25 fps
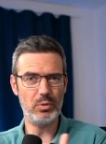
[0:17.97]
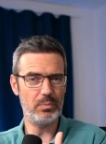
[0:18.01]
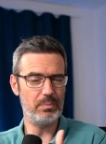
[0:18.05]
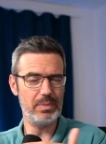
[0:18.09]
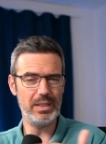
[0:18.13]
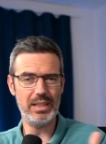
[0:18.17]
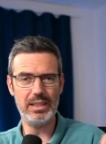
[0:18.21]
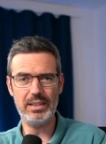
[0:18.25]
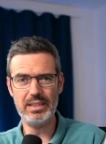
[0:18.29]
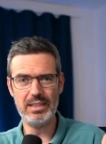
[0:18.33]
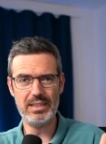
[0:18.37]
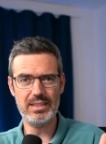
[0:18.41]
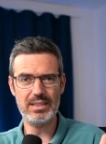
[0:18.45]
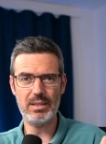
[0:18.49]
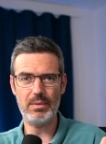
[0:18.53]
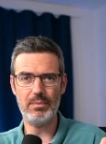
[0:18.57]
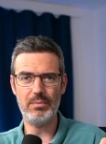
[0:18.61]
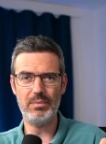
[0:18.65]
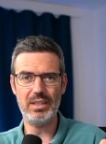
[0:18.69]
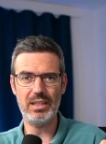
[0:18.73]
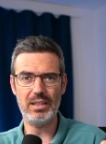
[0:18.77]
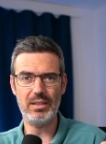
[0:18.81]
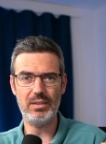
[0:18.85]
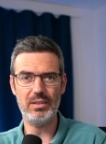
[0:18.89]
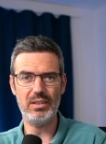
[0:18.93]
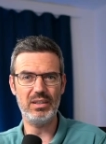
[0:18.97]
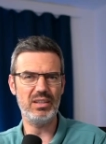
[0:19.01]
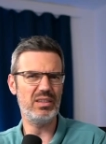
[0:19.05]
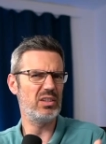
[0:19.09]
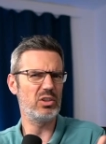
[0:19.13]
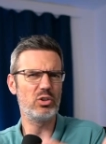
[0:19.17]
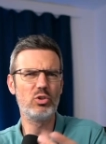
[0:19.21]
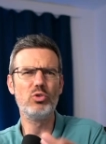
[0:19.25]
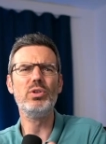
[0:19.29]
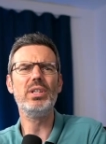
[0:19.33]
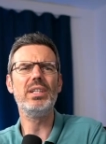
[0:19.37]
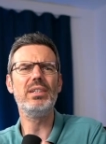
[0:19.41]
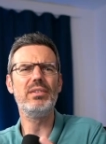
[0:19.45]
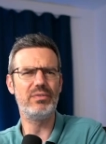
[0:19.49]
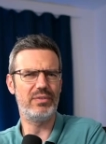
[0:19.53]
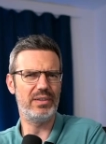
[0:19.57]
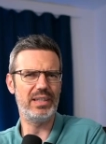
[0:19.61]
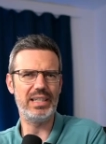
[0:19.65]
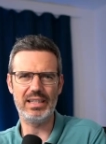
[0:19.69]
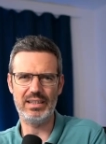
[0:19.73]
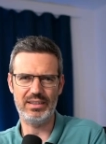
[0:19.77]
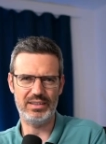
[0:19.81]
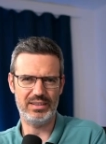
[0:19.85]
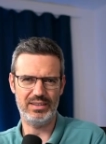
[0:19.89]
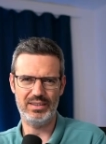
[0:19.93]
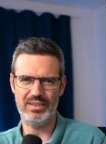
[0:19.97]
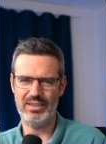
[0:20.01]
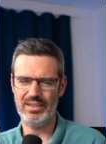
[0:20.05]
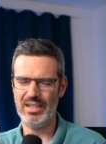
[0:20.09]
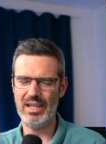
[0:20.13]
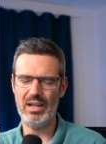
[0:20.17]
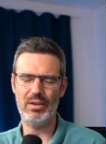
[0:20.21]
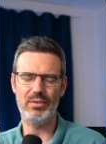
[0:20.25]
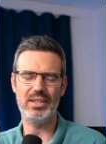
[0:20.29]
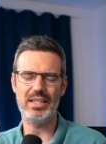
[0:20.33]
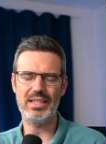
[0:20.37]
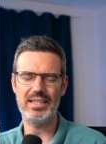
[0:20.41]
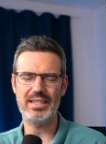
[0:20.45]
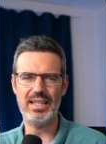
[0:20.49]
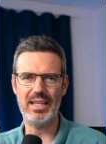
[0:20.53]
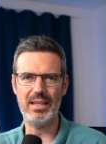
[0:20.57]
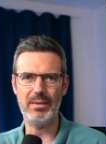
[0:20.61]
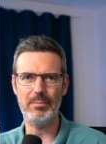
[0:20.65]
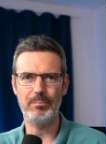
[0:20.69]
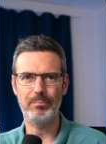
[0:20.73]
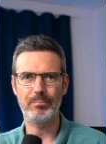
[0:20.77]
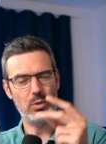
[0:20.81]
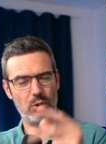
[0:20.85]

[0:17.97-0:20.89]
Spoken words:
you're building something in the Greenfield, how they say.